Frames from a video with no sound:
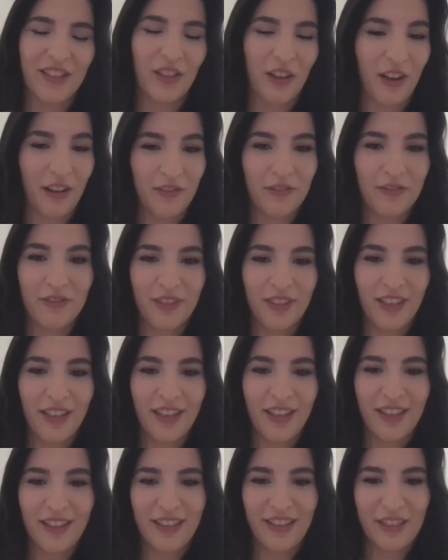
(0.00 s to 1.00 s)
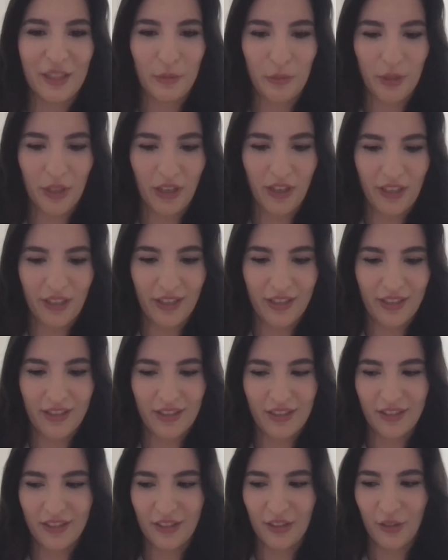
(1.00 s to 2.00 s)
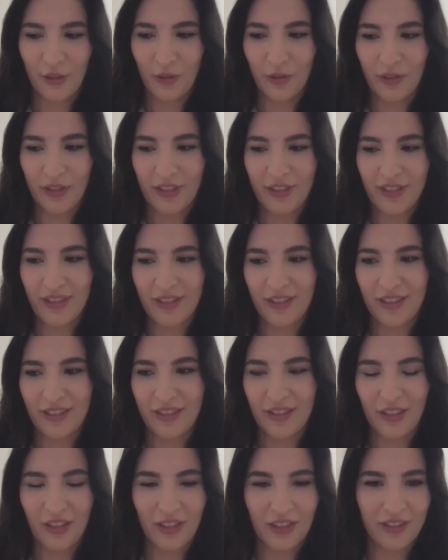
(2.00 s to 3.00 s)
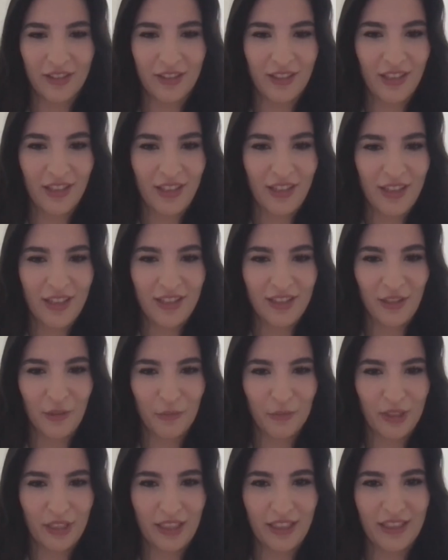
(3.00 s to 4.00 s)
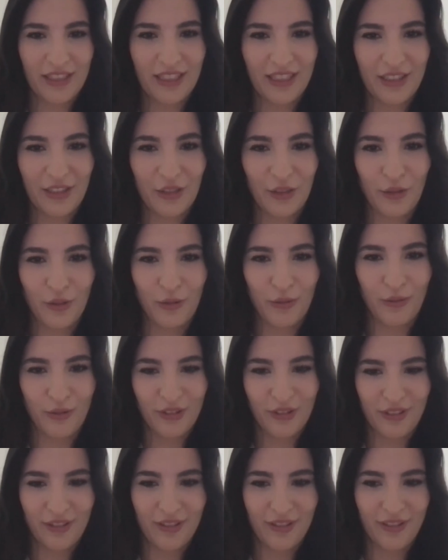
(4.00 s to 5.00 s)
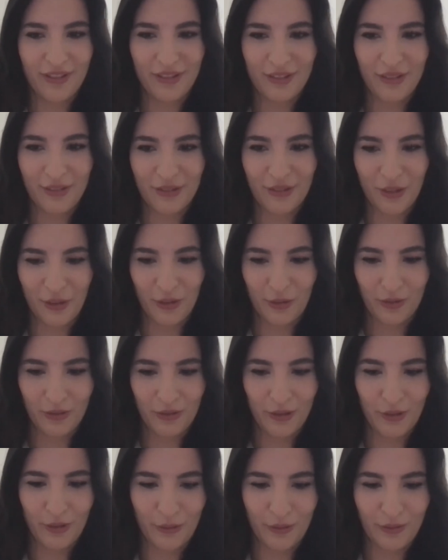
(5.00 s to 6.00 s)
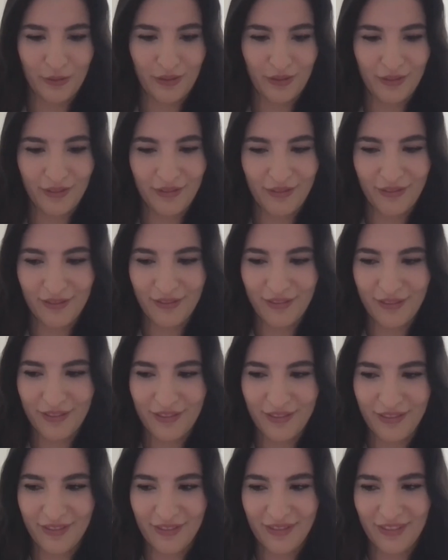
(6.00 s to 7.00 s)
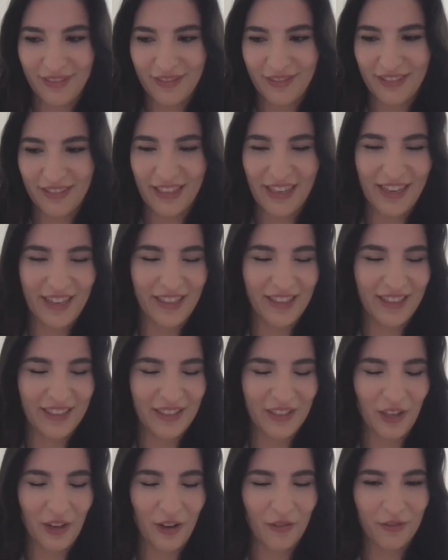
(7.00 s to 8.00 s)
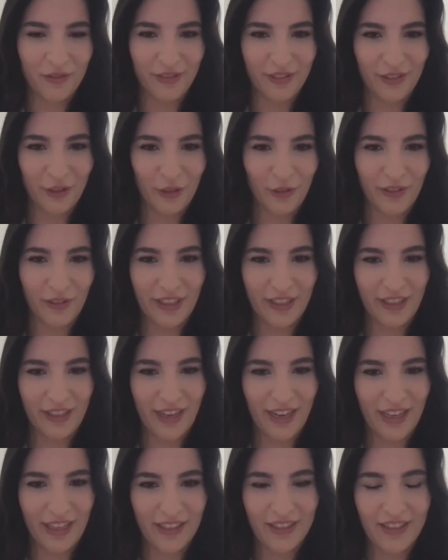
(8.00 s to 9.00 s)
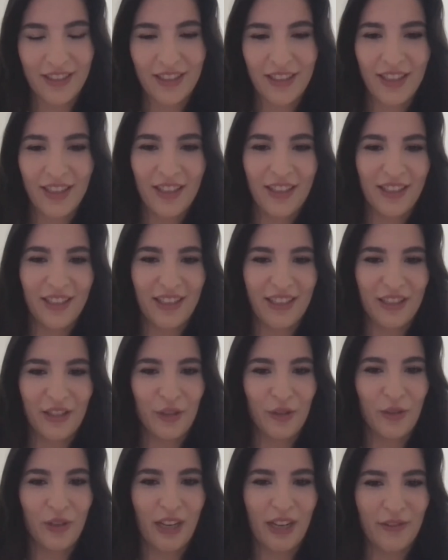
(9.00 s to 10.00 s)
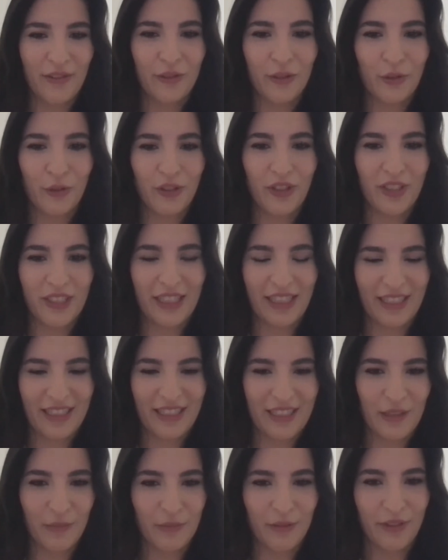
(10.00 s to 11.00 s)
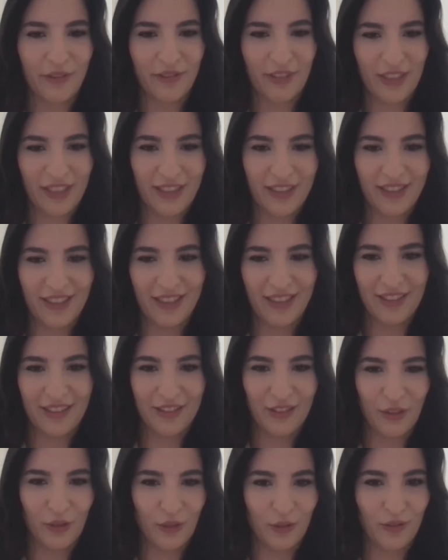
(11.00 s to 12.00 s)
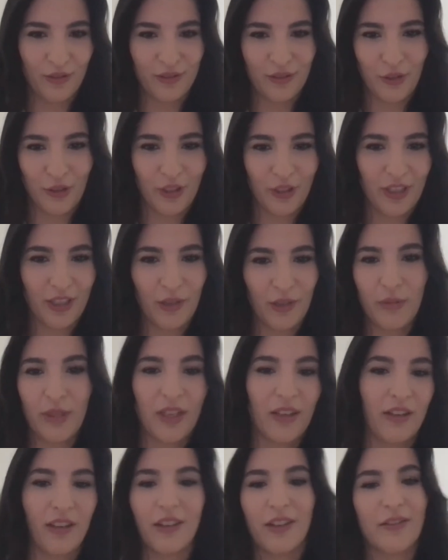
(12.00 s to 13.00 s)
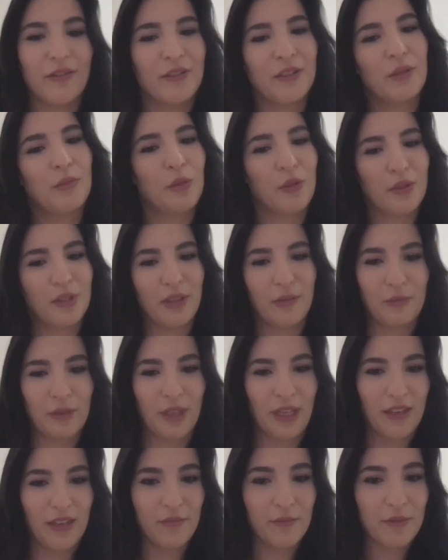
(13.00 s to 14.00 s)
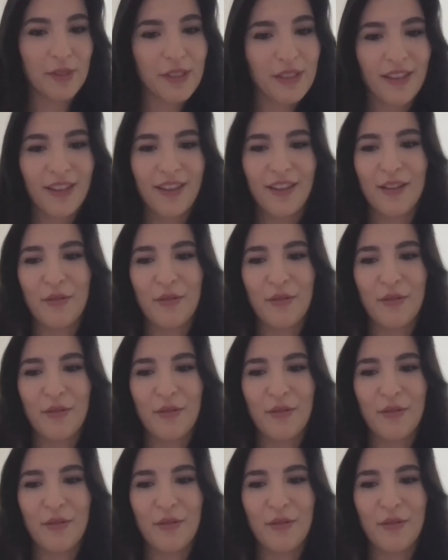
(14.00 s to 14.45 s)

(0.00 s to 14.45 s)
tough, let's be honest. You know, it's not something that you you know, you learn stuff overnight. And you have to just accept the fact that, you know, you're going to be uncomfortable sometimes,